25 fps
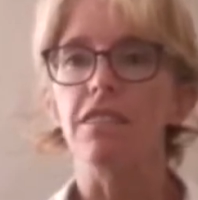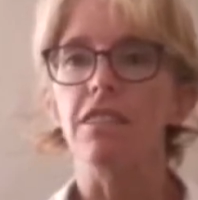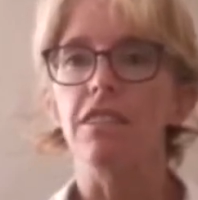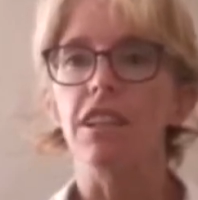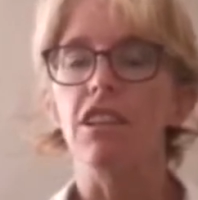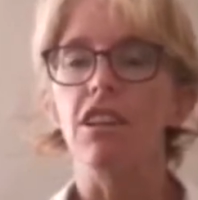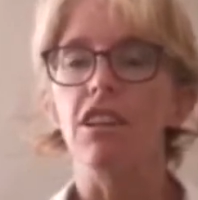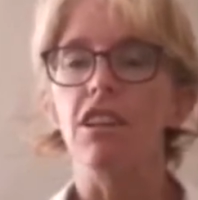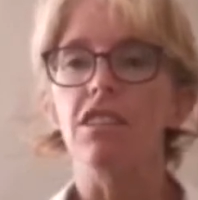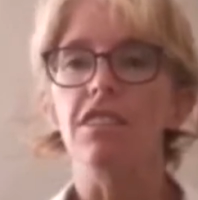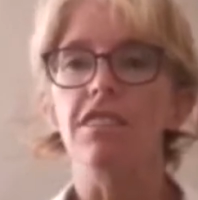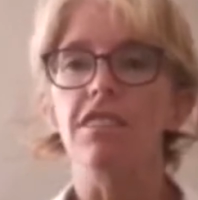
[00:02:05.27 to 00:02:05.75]
There
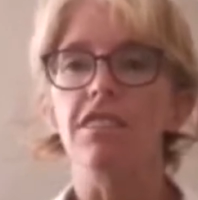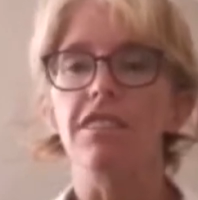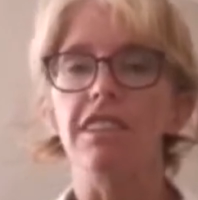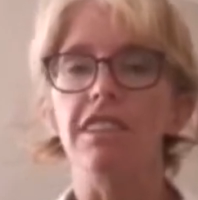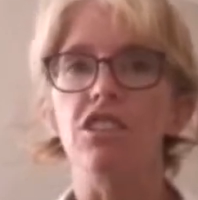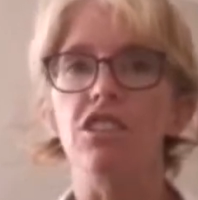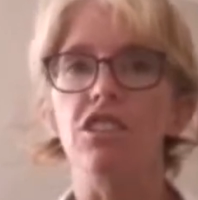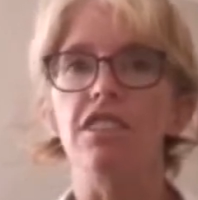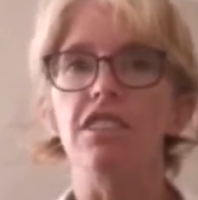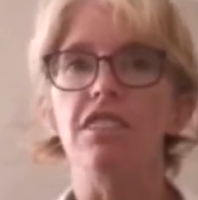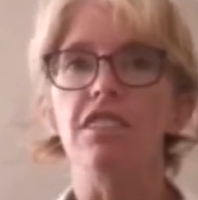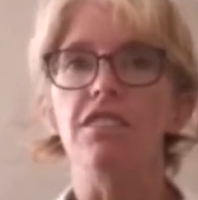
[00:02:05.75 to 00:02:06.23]
are lots of
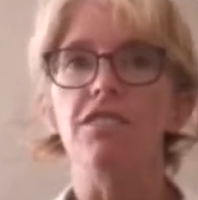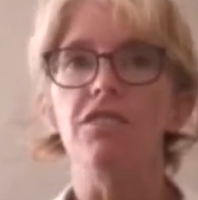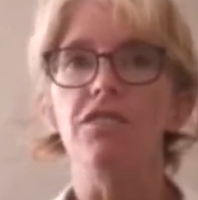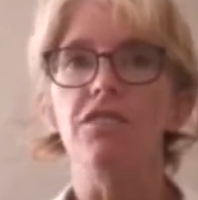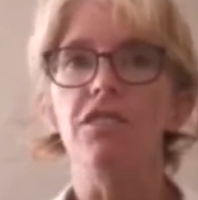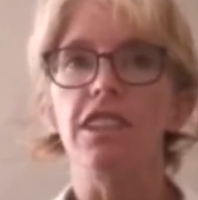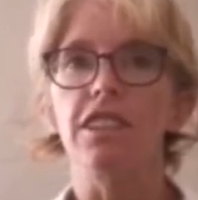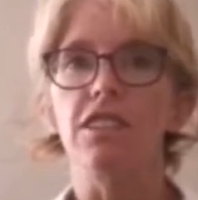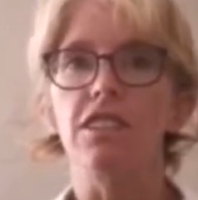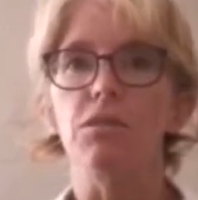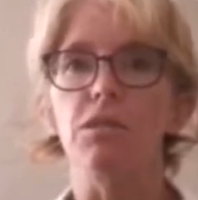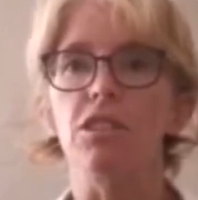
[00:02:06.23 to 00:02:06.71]
things you can
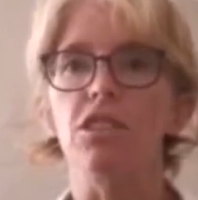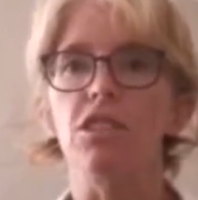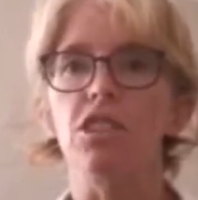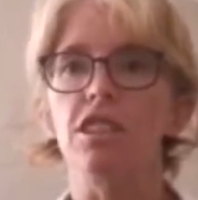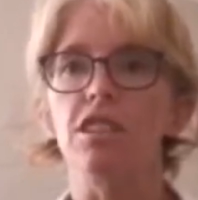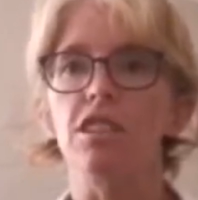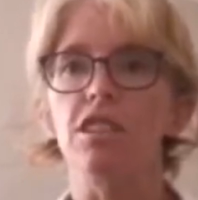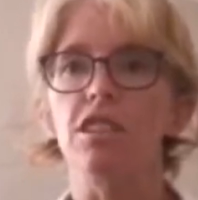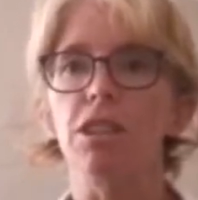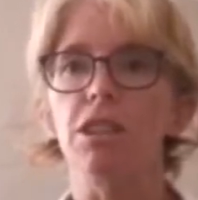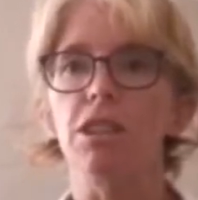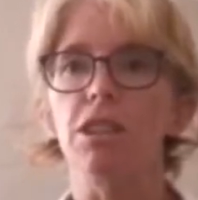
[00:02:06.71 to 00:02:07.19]
fix with
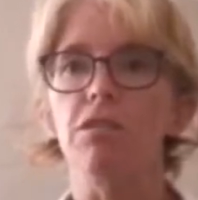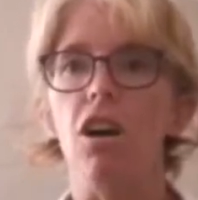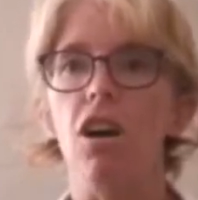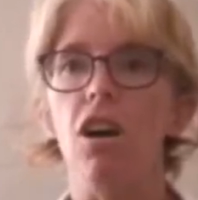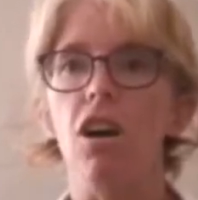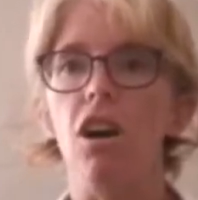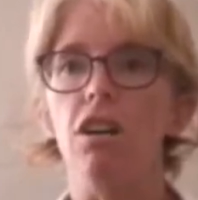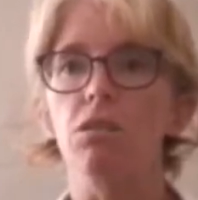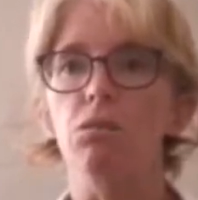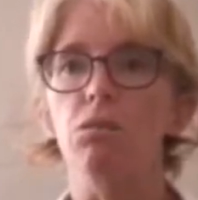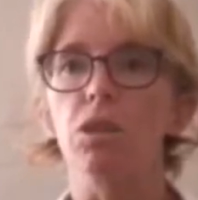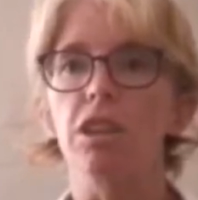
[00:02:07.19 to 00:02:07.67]
just a bit of
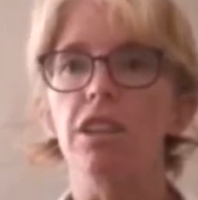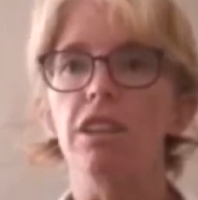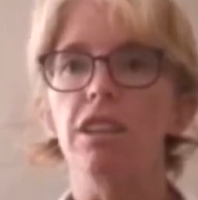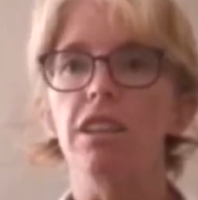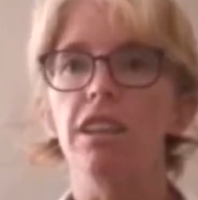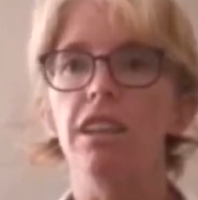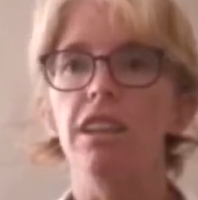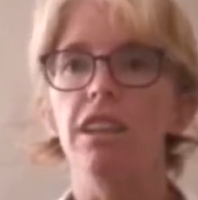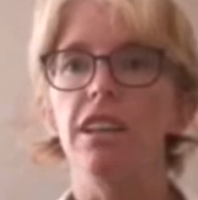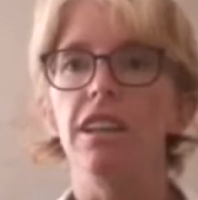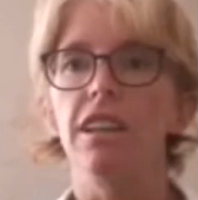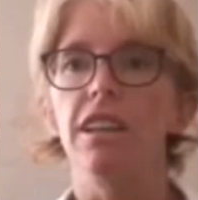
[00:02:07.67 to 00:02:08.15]
hard work
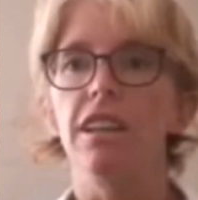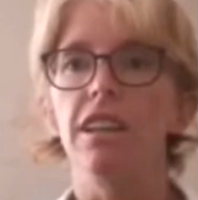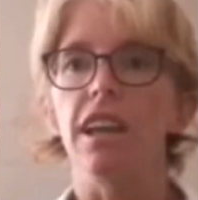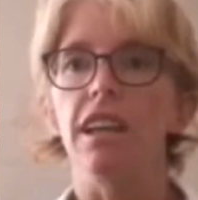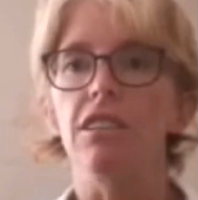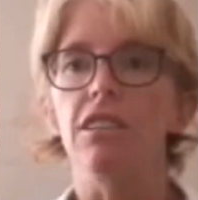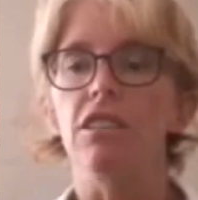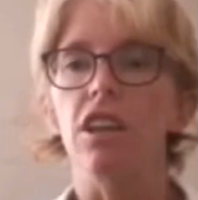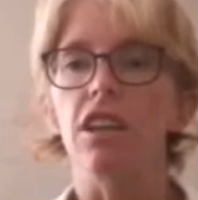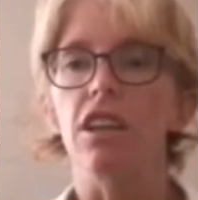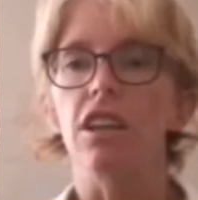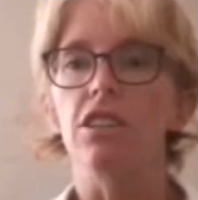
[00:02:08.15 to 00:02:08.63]

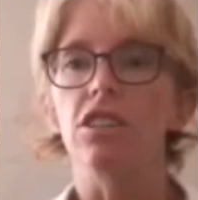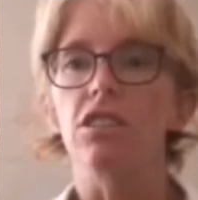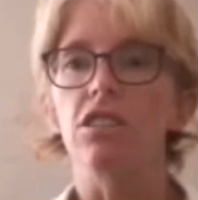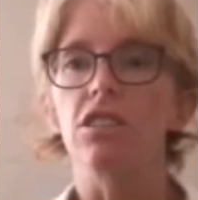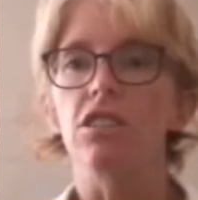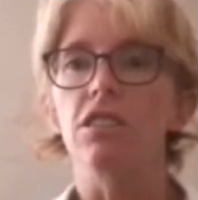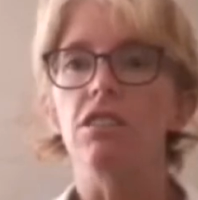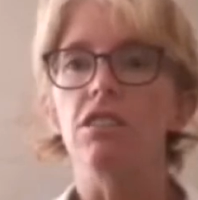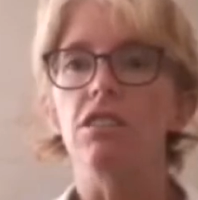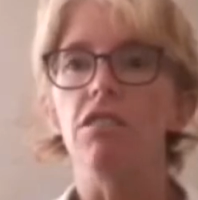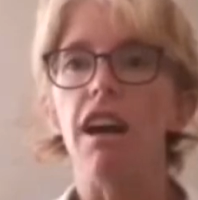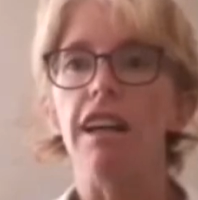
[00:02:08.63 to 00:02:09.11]
and going
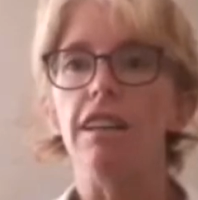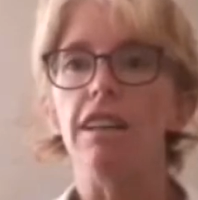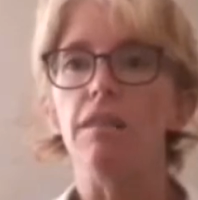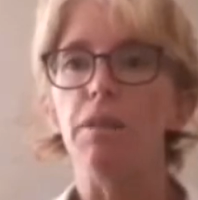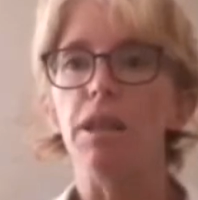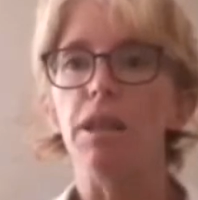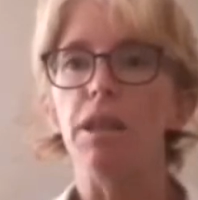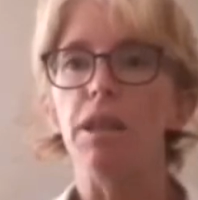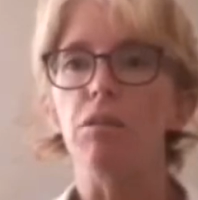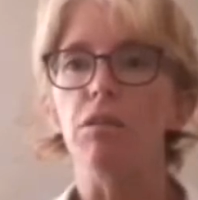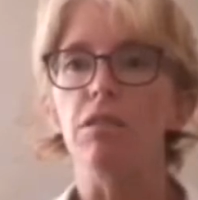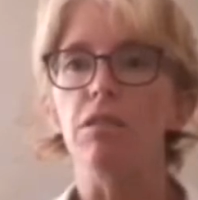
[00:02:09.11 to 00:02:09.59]
to the right
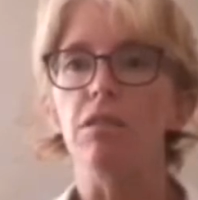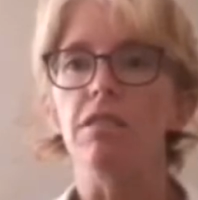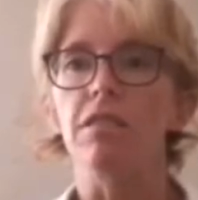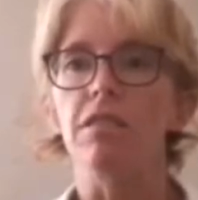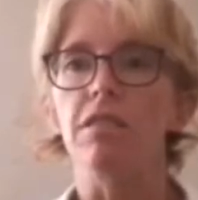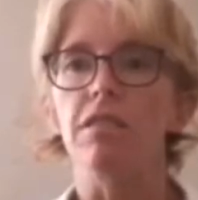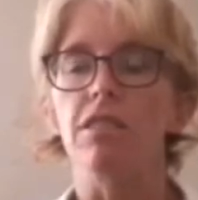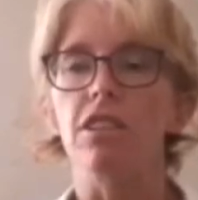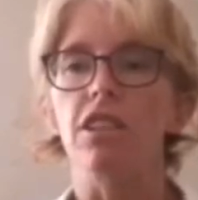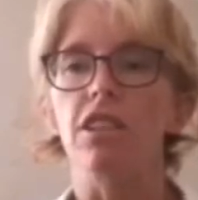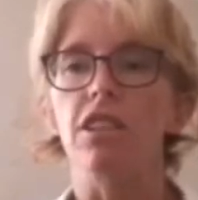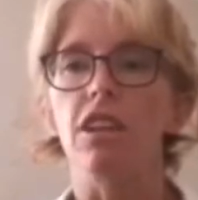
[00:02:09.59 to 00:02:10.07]
people.
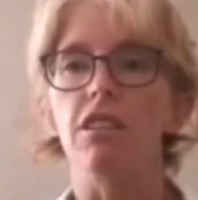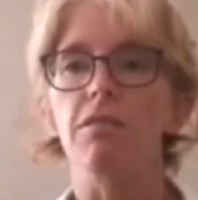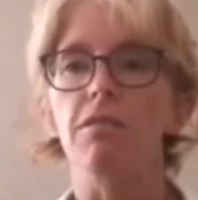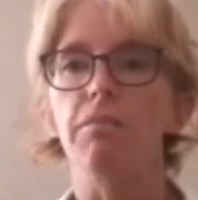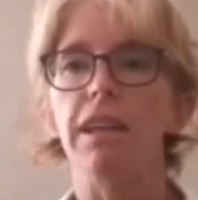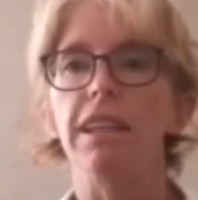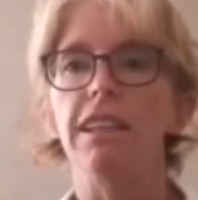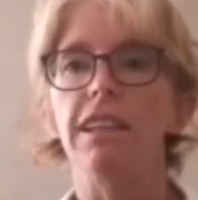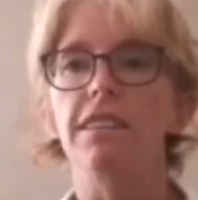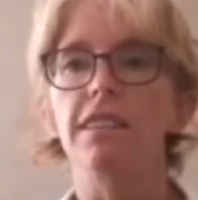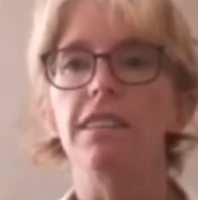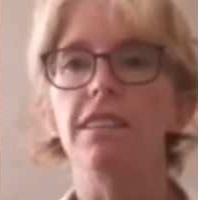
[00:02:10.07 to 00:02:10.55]
You know,
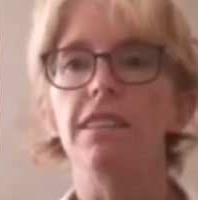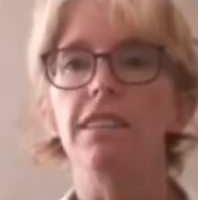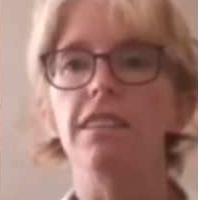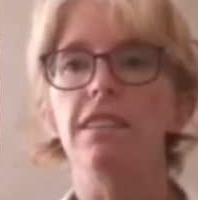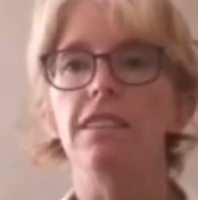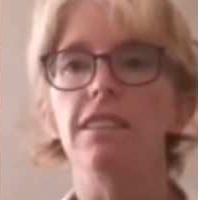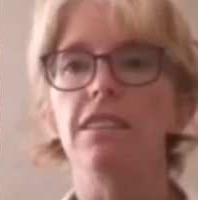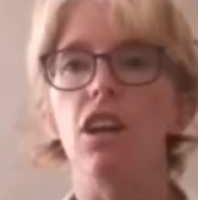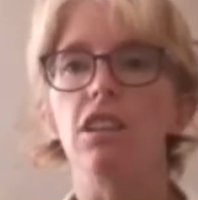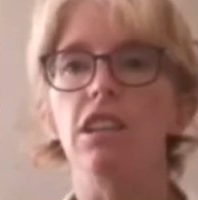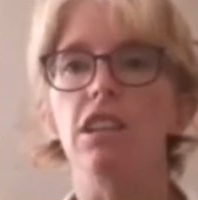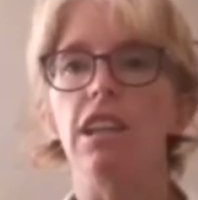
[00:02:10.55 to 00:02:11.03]
medicine
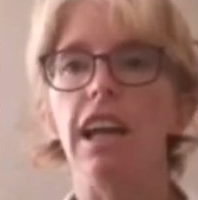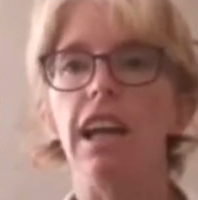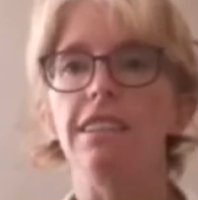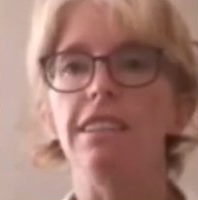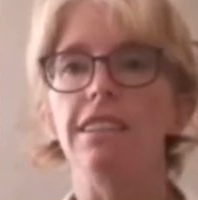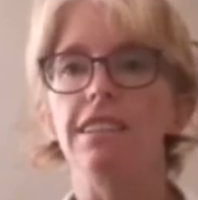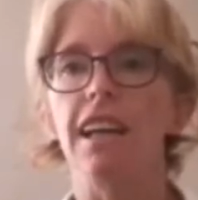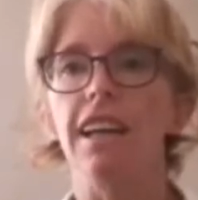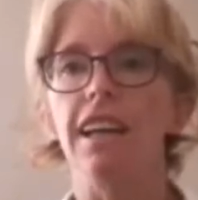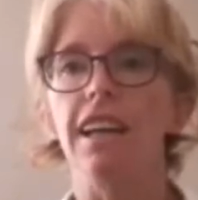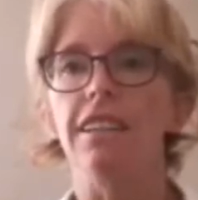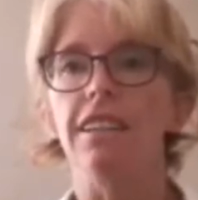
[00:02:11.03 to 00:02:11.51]
is a lot like
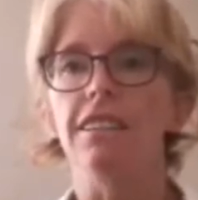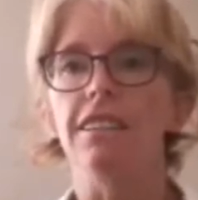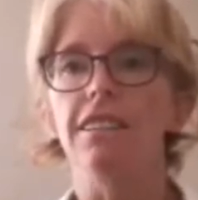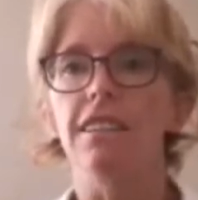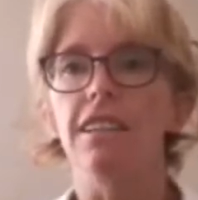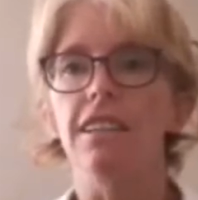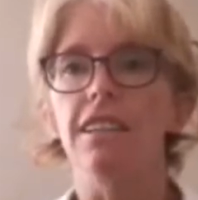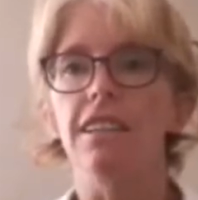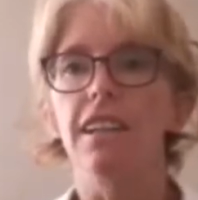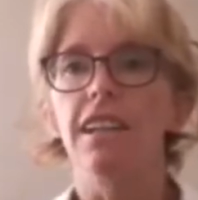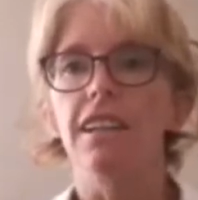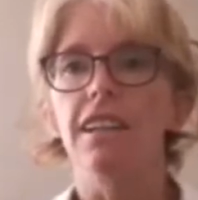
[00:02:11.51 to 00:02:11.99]

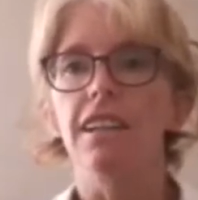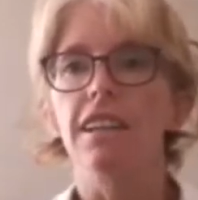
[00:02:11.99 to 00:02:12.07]
science.